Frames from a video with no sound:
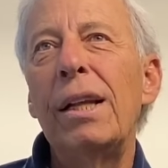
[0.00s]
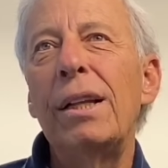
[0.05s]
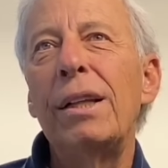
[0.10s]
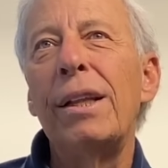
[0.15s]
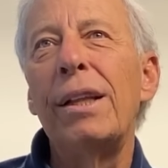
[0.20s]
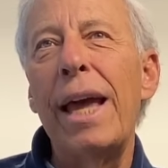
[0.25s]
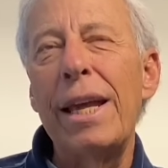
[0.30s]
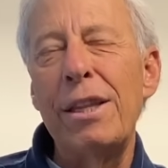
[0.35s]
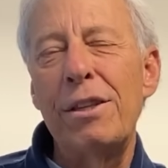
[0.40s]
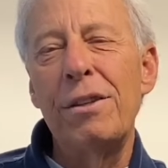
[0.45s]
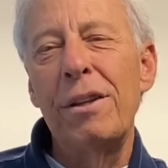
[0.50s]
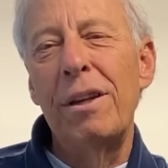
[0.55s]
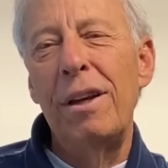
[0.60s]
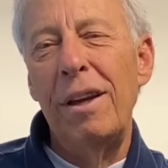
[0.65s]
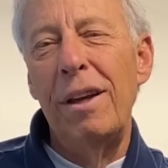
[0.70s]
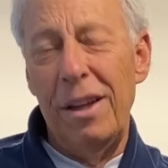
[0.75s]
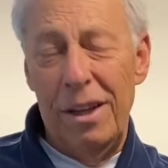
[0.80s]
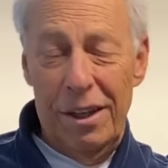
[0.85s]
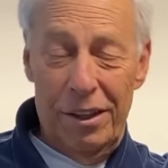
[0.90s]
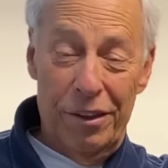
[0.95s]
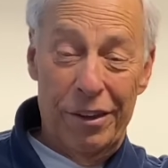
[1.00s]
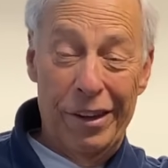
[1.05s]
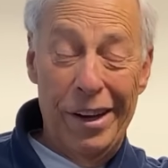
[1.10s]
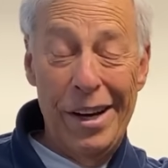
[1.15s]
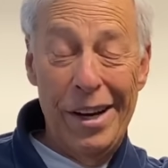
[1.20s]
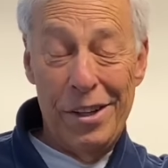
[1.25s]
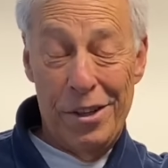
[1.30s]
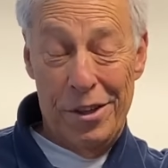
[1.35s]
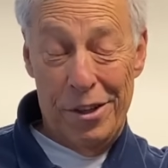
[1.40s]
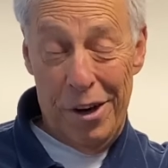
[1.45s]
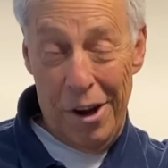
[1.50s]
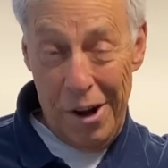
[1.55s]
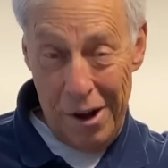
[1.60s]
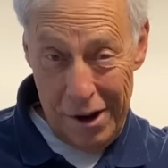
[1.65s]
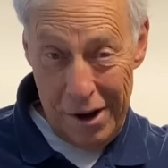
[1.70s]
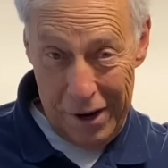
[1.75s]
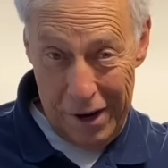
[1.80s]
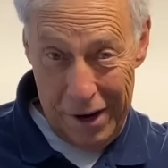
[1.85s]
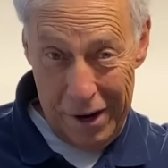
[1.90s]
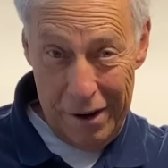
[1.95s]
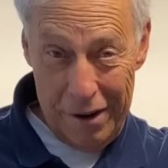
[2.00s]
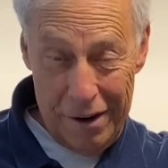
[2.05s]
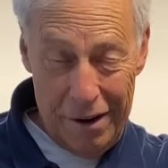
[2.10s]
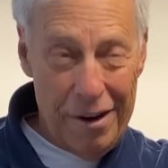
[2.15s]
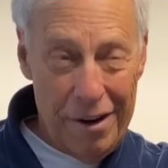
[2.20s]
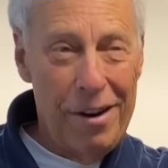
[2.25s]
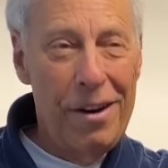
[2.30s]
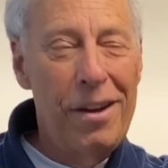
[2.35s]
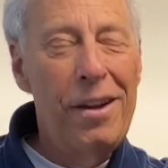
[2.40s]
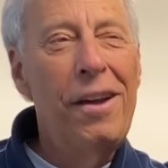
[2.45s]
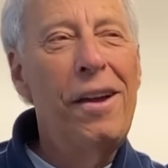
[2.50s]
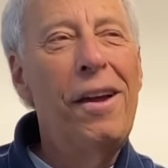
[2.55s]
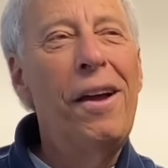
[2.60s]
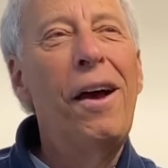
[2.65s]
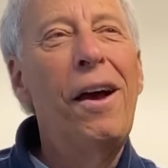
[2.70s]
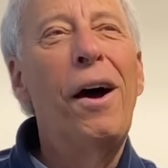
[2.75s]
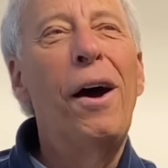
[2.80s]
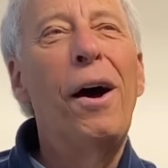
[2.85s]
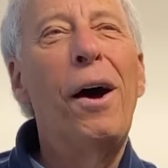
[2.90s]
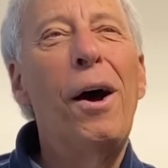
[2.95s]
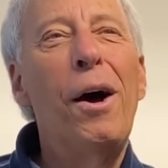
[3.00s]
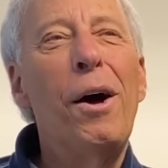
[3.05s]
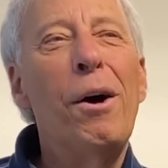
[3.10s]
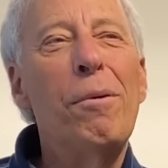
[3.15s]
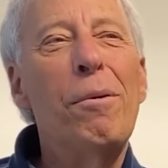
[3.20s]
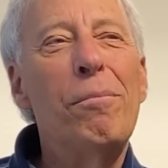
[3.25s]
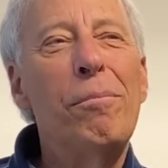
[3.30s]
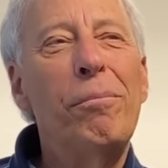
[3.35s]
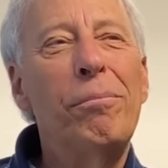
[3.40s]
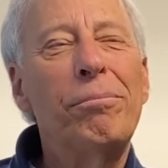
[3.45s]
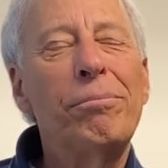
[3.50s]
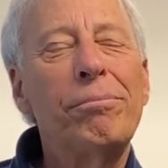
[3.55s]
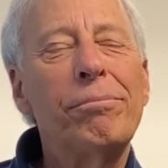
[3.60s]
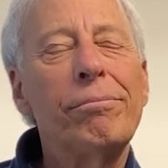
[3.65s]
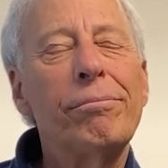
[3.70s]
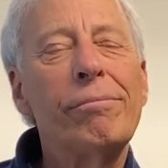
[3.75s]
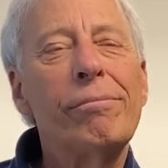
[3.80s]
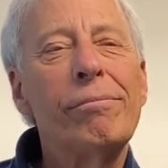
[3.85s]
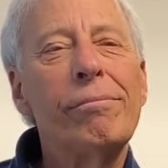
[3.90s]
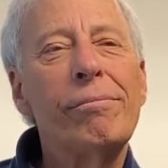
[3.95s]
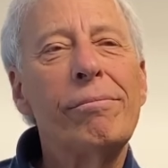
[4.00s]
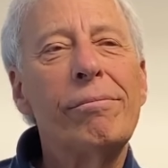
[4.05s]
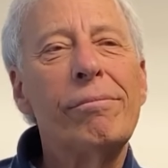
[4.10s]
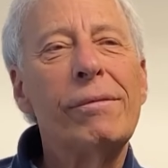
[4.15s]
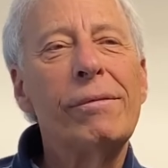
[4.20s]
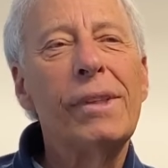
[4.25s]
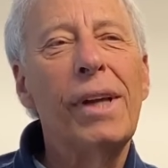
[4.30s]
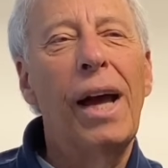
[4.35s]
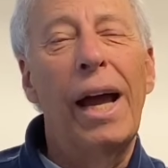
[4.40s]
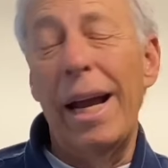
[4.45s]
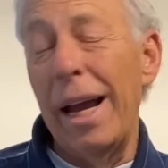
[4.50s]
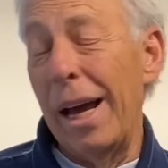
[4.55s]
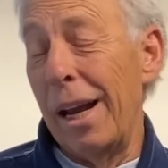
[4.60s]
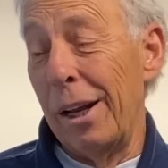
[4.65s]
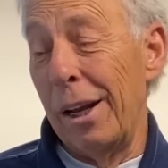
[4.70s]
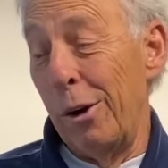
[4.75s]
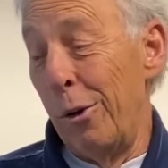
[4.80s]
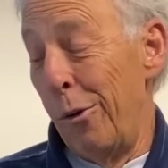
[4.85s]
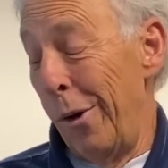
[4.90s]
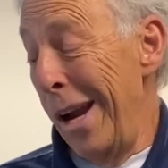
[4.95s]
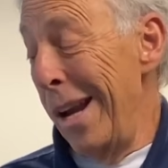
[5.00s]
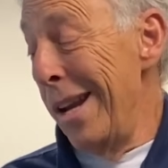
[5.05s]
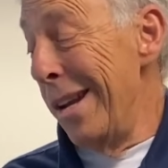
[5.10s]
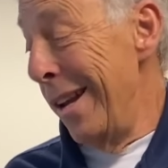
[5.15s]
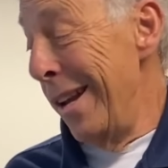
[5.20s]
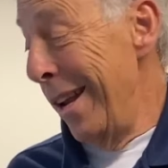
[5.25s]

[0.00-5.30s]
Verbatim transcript: let's so let's talk here. Um, I got a great